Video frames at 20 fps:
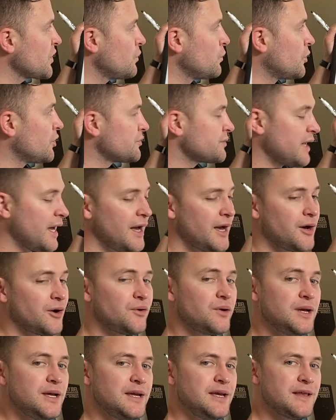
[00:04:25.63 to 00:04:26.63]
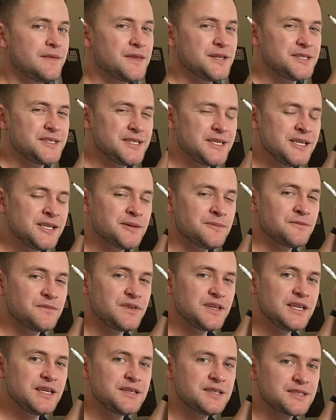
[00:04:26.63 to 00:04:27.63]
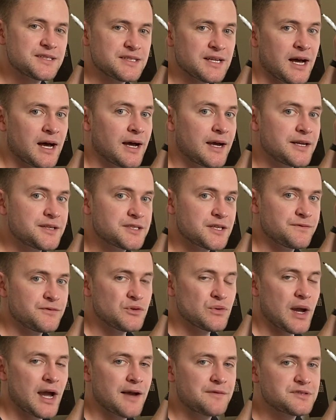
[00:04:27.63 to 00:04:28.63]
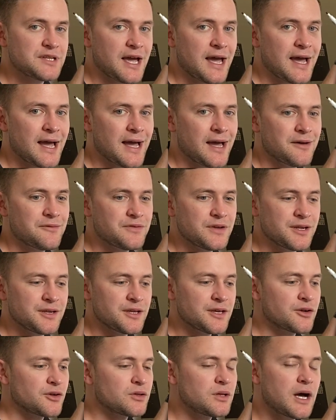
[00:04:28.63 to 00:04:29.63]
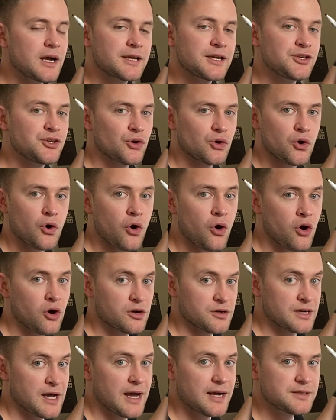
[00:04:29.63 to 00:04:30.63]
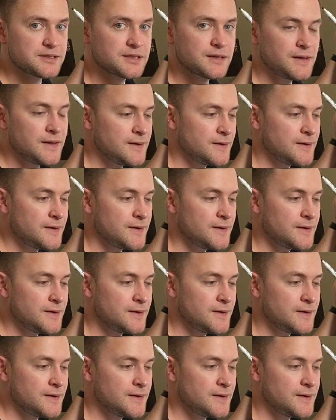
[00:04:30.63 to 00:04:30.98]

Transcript: Well, now the DMV decides if you have to have an interlock in your car or not.